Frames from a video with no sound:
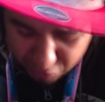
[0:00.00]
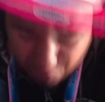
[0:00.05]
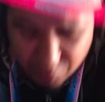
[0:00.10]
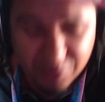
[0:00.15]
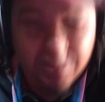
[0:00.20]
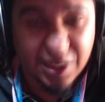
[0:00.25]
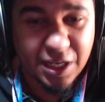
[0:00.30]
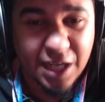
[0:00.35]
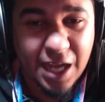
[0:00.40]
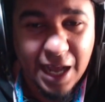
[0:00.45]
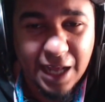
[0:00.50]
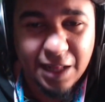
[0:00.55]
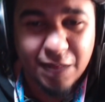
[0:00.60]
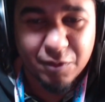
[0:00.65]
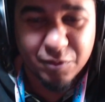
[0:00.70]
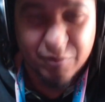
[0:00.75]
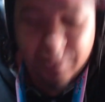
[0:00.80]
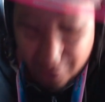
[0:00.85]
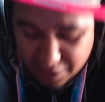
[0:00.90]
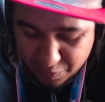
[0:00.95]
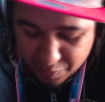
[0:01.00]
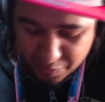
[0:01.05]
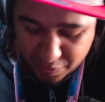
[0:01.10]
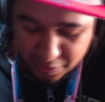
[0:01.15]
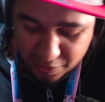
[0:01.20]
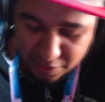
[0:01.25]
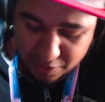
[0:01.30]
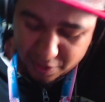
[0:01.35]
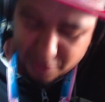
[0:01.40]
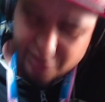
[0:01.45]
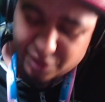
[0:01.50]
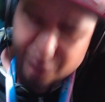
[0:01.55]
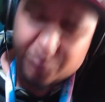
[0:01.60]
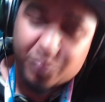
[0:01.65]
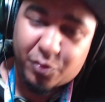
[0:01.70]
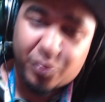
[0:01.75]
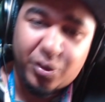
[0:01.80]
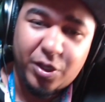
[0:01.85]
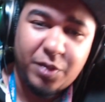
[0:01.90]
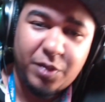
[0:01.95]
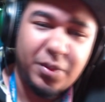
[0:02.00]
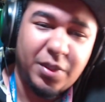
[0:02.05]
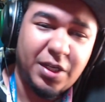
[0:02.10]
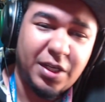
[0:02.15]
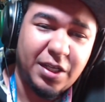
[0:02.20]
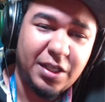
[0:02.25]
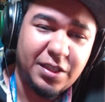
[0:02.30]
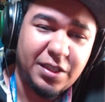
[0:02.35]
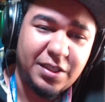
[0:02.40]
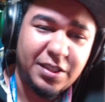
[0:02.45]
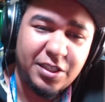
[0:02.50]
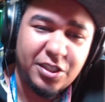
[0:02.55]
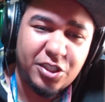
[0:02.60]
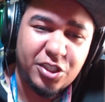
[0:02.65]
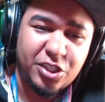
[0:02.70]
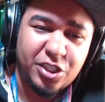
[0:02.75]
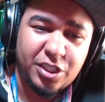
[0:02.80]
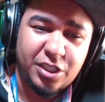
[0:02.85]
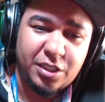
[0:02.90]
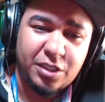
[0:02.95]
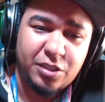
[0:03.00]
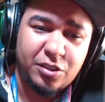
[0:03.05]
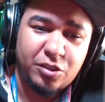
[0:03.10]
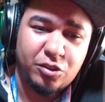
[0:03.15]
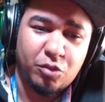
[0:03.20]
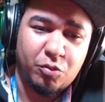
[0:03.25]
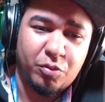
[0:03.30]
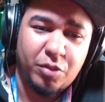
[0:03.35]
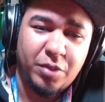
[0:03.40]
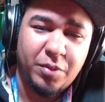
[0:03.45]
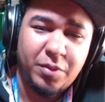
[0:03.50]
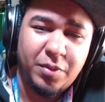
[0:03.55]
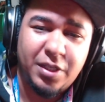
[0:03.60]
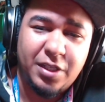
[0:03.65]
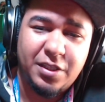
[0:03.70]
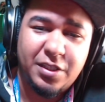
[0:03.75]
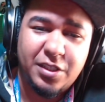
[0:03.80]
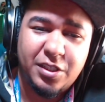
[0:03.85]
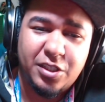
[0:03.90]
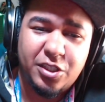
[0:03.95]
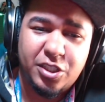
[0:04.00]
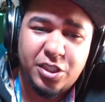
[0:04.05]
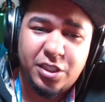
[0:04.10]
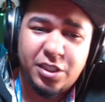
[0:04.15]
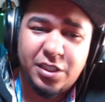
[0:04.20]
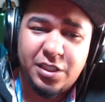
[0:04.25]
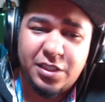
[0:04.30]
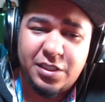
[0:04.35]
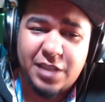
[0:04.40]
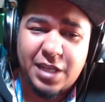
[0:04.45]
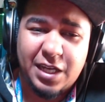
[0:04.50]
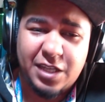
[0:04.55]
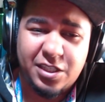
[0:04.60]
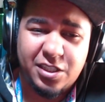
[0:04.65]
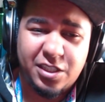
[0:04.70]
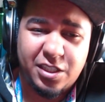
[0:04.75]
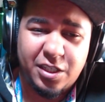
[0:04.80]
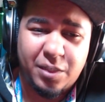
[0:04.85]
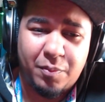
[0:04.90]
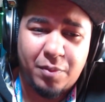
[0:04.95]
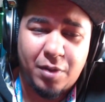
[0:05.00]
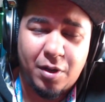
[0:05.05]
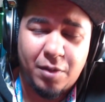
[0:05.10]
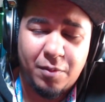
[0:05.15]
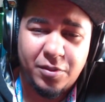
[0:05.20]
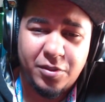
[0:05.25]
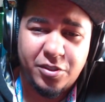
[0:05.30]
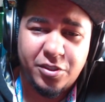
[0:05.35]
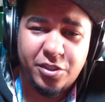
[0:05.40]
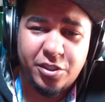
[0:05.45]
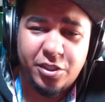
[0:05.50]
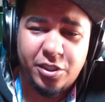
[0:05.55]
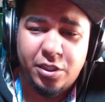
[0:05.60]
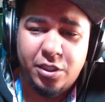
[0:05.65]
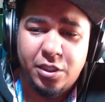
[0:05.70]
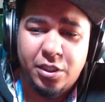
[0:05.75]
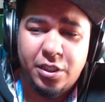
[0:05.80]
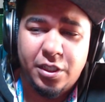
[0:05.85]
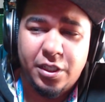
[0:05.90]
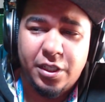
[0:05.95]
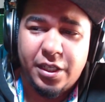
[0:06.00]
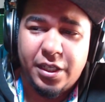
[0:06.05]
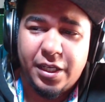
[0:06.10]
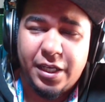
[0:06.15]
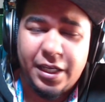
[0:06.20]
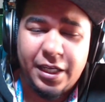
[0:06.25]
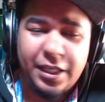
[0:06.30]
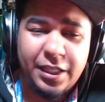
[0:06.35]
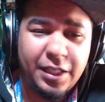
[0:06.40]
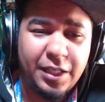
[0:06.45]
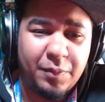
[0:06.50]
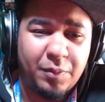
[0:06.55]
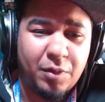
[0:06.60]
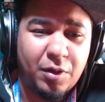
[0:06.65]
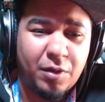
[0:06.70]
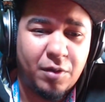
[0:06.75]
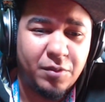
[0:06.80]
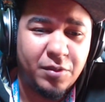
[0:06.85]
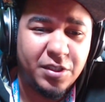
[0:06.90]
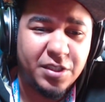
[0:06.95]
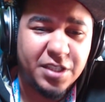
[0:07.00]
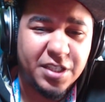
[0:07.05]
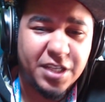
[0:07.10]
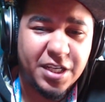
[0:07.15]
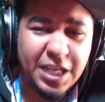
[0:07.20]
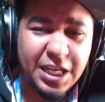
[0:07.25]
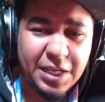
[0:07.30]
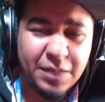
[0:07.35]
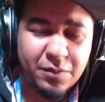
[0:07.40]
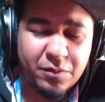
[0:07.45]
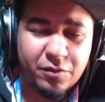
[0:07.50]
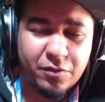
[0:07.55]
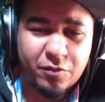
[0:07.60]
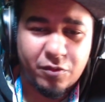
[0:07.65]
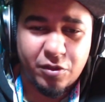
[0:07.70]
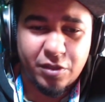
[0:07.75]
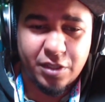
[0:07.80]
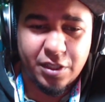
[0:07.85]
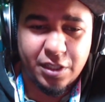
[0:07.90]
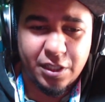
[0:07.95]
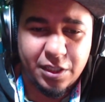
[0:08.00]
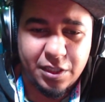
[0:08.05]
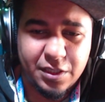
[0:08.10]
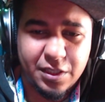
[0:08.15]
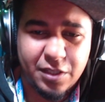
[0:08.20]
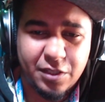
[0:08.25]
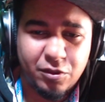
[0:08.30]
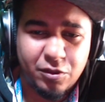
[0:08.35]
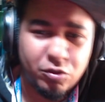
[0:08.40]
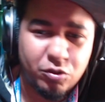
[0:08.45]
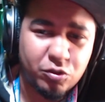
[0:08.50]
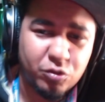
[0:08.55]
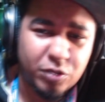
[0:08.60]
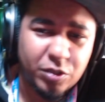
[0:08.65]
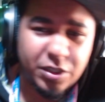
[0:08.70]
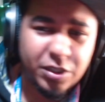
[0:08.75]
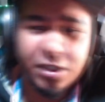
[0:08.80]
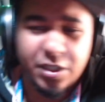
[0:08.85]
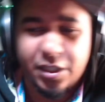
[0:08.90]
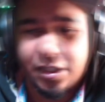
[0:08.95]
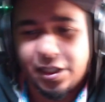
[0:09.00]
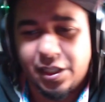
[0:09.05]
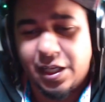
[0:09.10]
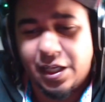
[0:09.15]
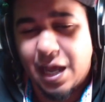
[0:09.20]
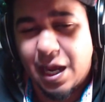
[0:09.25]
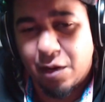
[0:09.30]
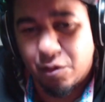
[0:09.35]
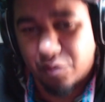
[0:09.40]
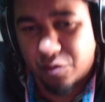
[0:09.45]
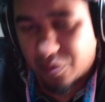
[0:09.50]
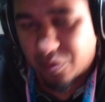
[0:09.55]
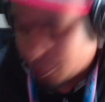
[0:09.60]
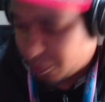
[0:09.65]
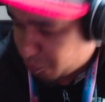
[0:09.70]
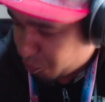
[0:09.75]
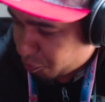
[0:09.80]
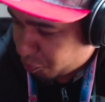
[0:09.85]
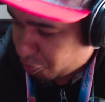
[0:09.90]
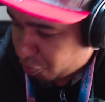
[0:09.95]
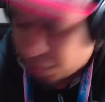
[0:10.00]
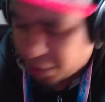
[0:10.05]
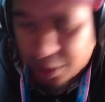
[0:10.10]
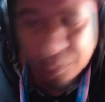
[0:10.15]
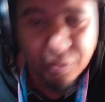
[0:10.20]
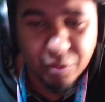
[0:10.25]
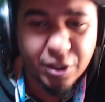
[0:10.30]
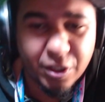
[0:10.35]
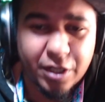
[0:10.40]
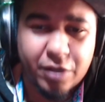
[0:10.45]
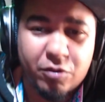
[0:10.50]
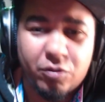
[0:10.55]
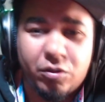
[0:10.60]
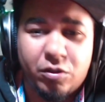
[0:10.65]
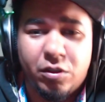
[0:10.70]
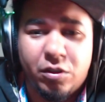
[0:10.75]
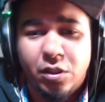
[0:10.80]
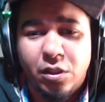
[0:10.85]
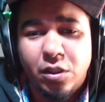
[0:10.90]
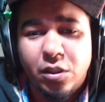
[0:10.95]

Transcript: was the guy that was there, but it's Premium Edition. So Premium Edition is actually a publisher, and they publish games for the Nintendo Switch, and the guy was pretty cool.